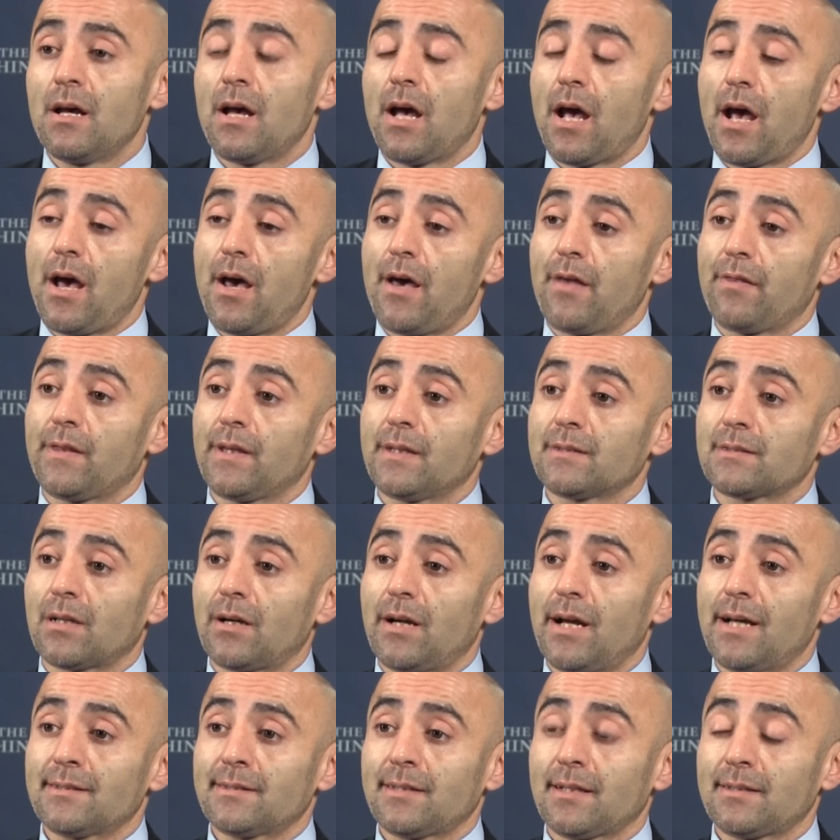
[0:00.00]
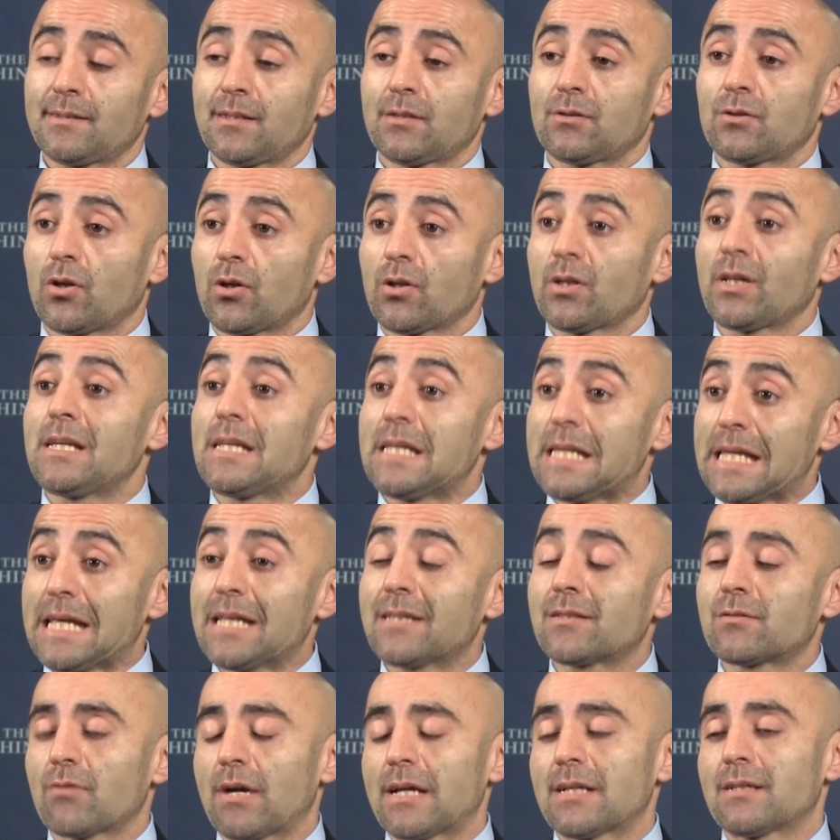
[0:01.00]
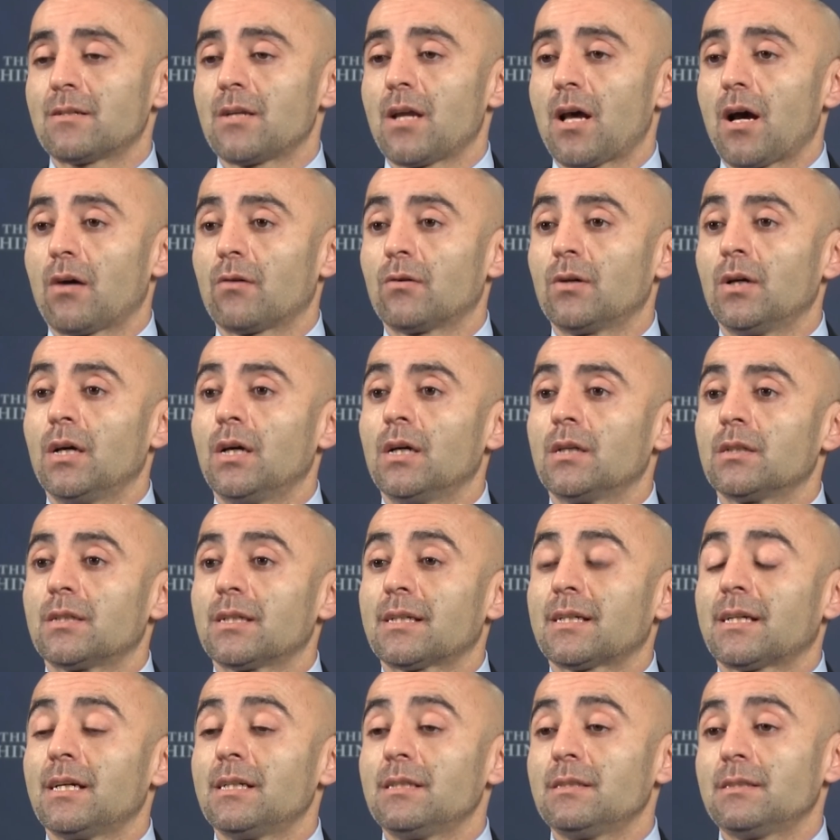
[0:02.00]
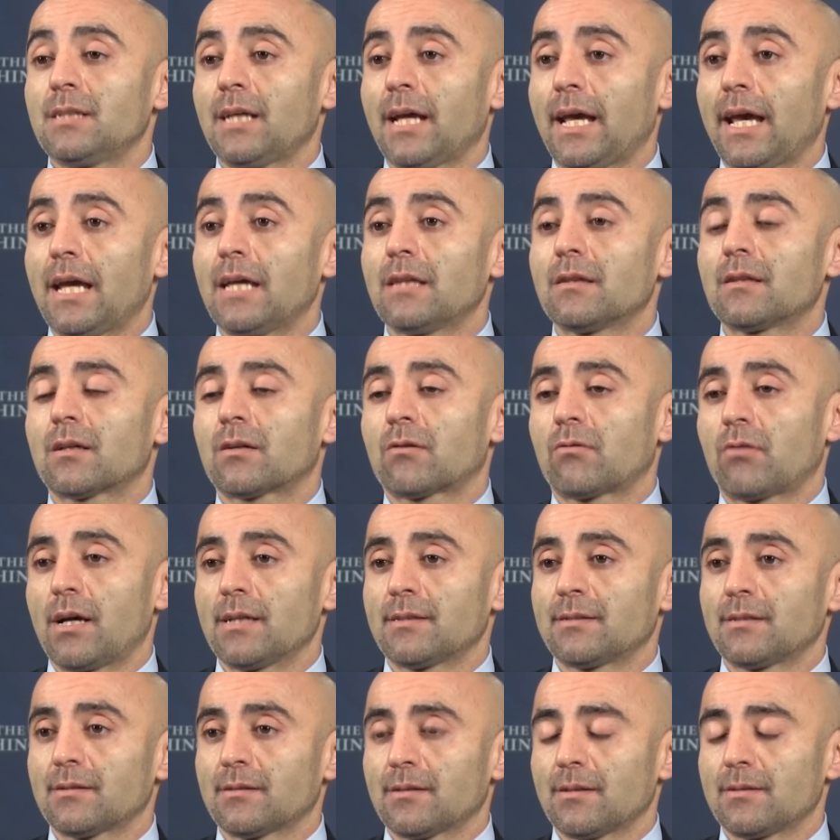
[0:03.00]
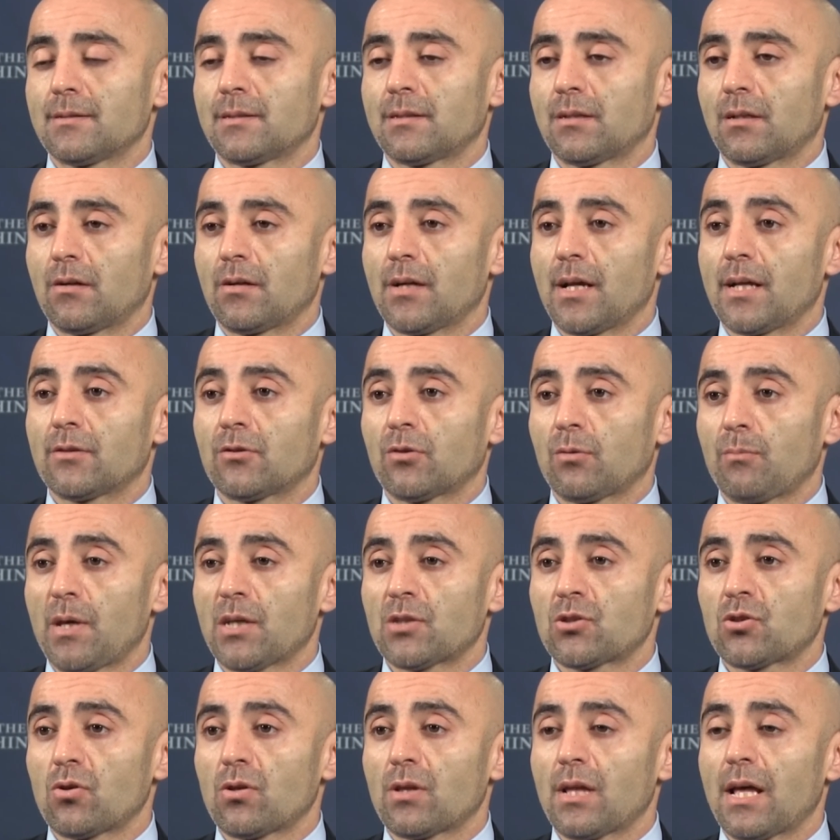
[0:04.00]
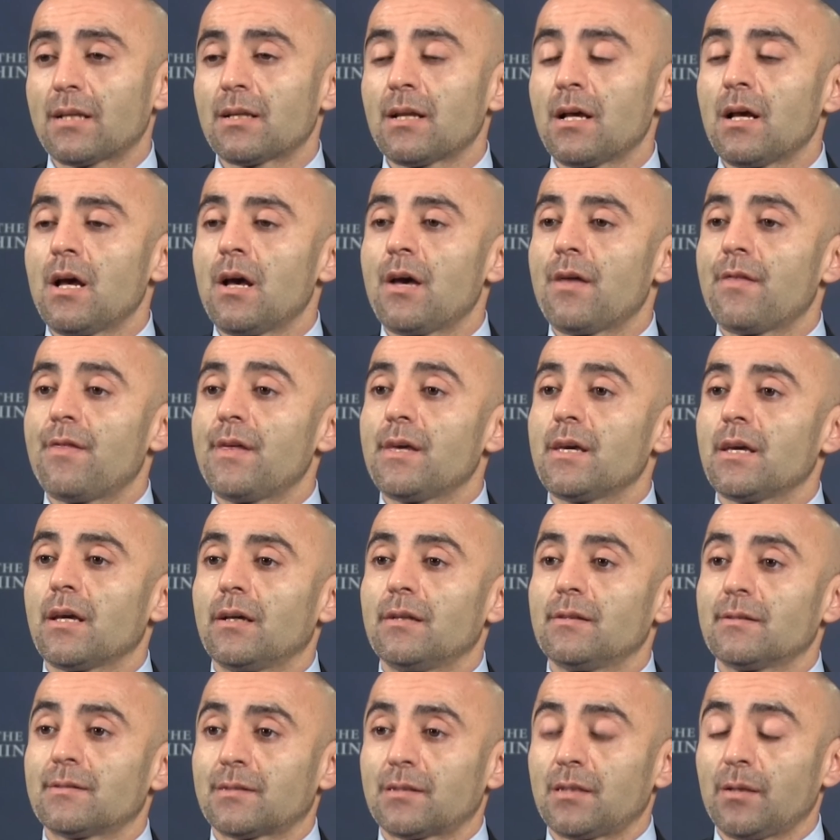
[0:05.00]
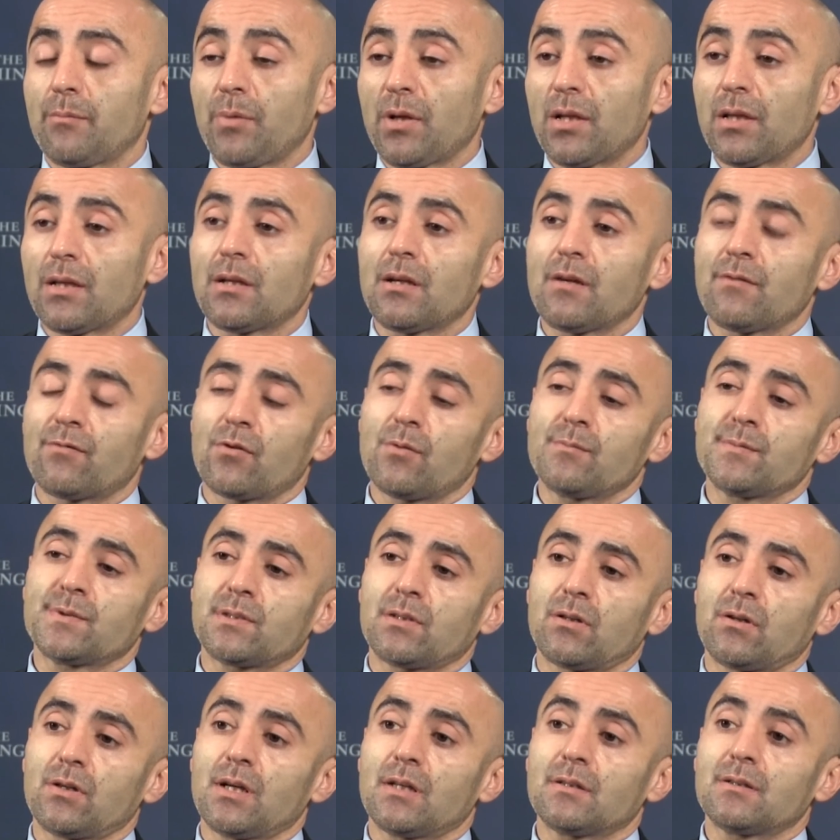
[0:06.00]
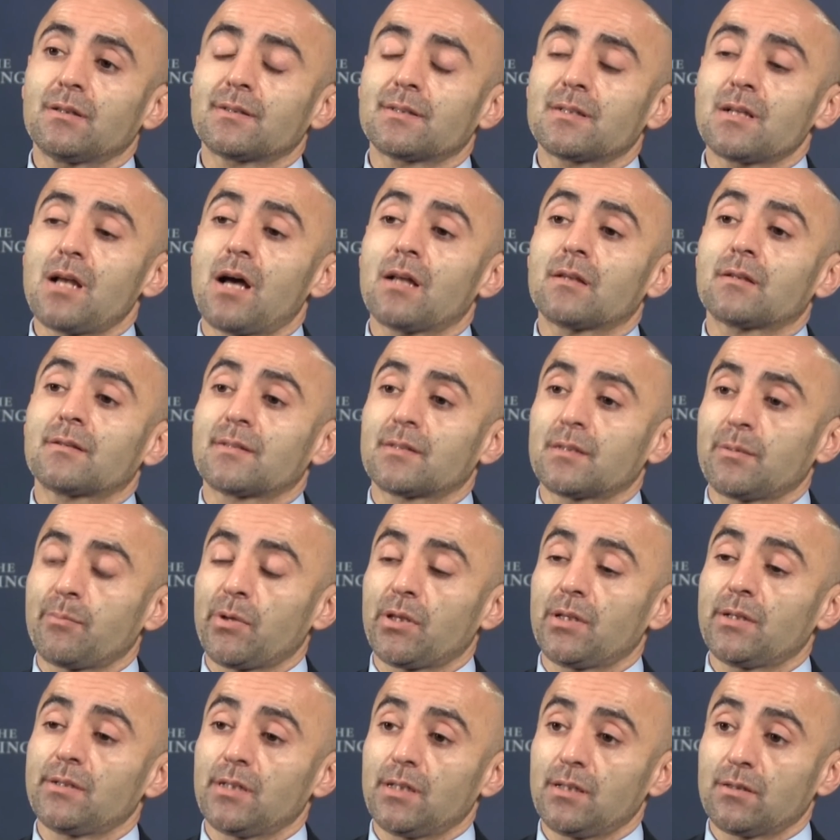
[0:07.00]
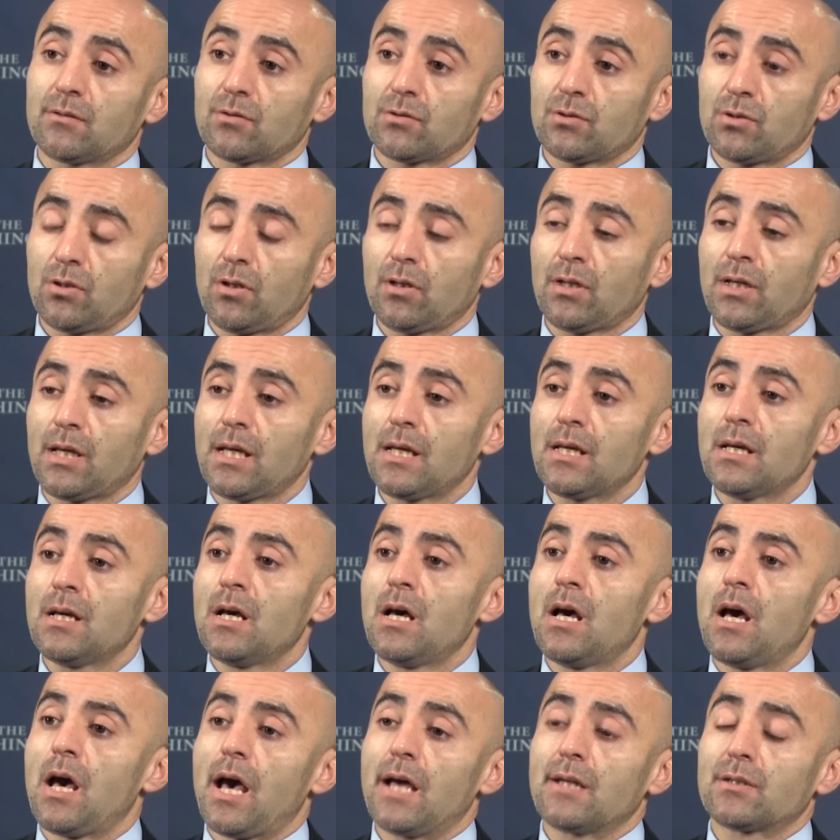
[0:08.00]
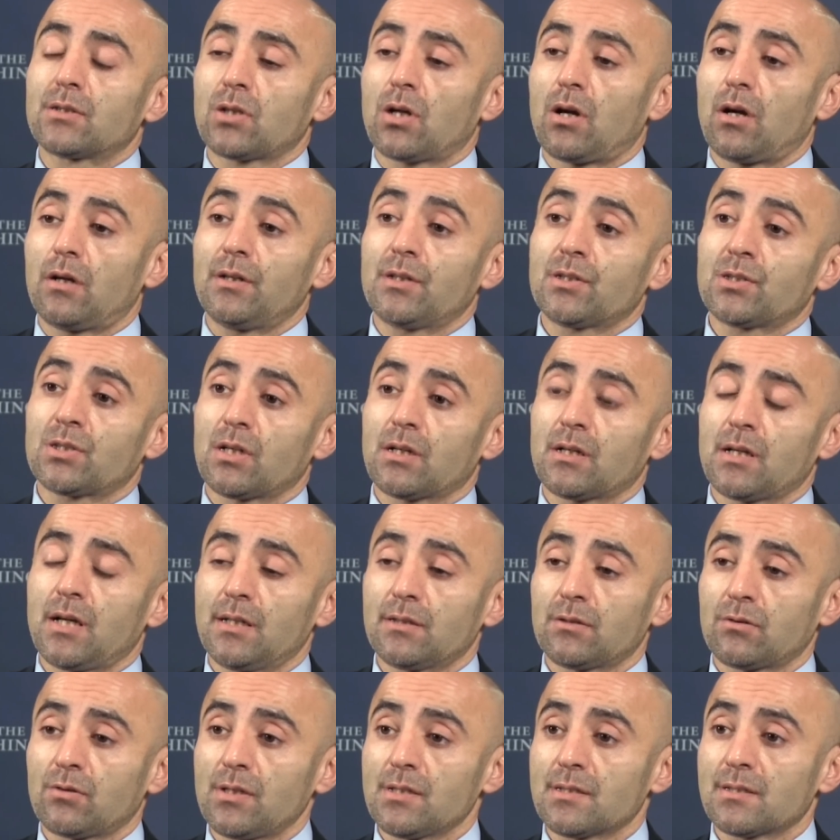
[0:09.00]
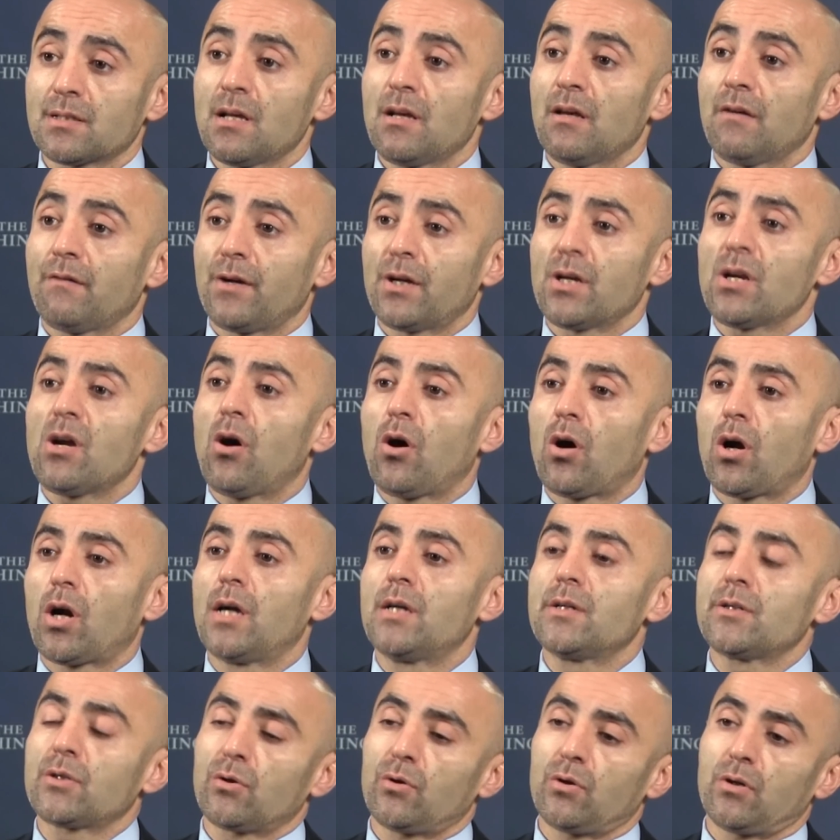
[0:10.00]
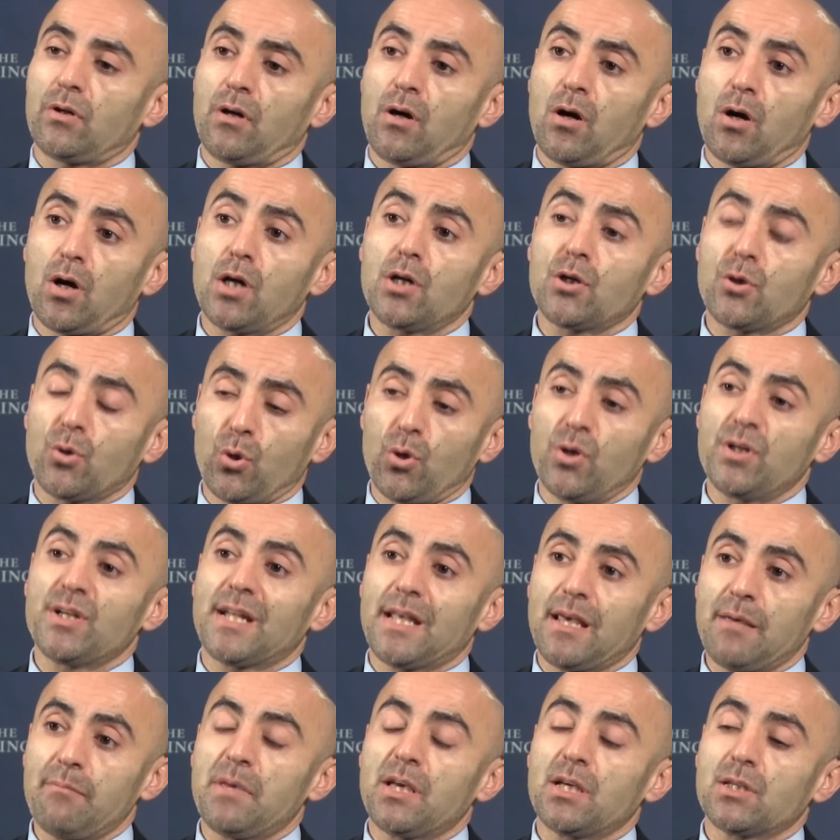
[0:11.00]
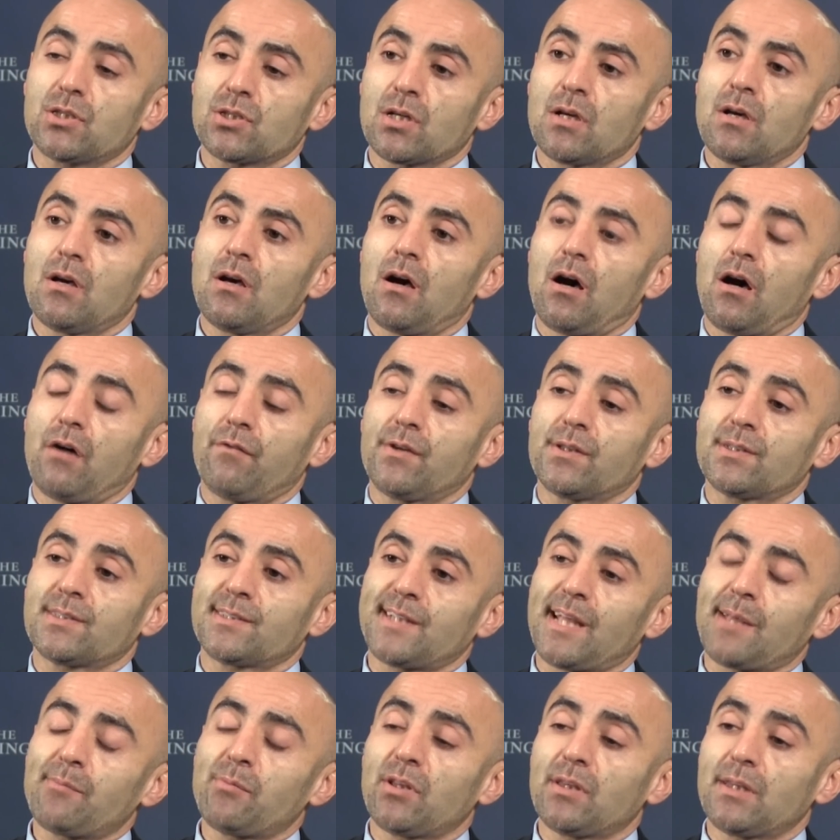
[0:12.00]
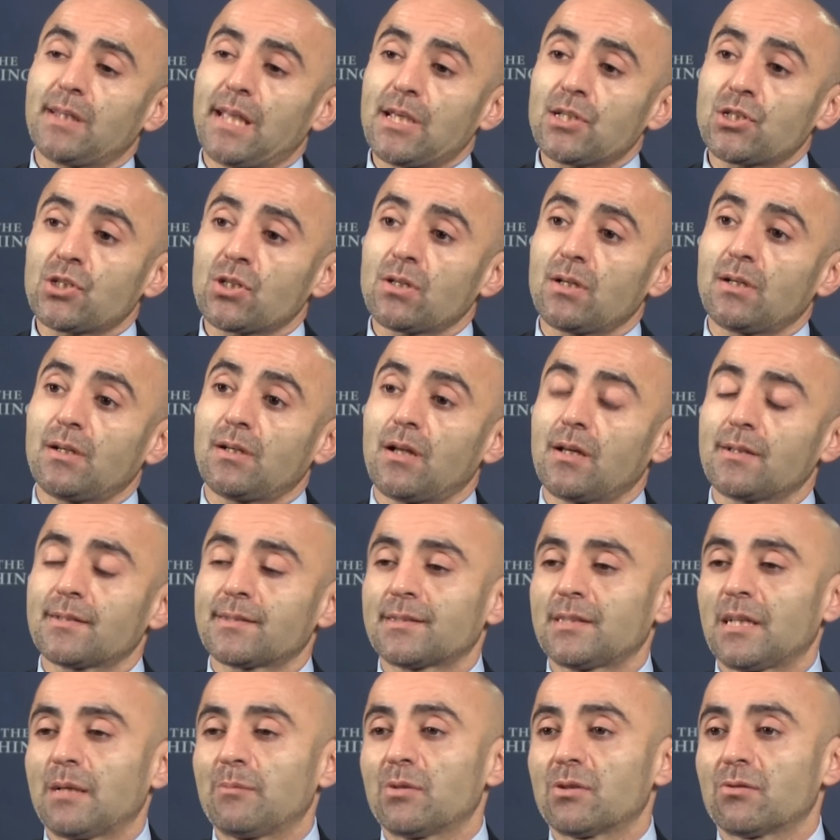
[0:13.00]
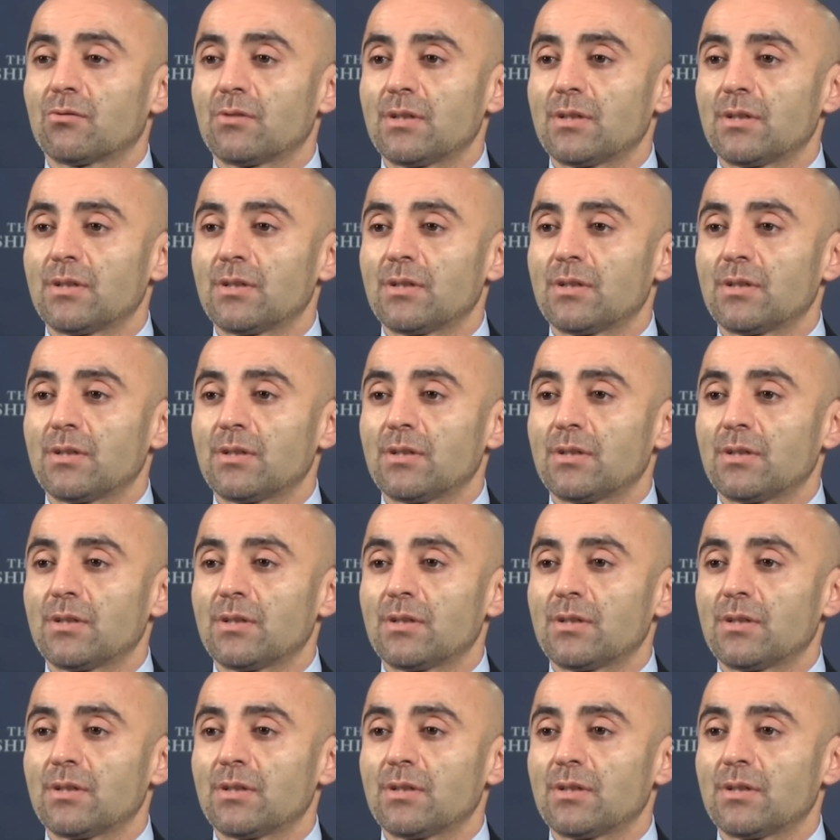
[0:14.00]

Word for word: and these are assets that Turkey needs right now to contain the crisis in Syria and to make sure that the instability from Syria does not spill into Turkey and tarnish the country's very hard, hard-earned image of a stable nation in an unstable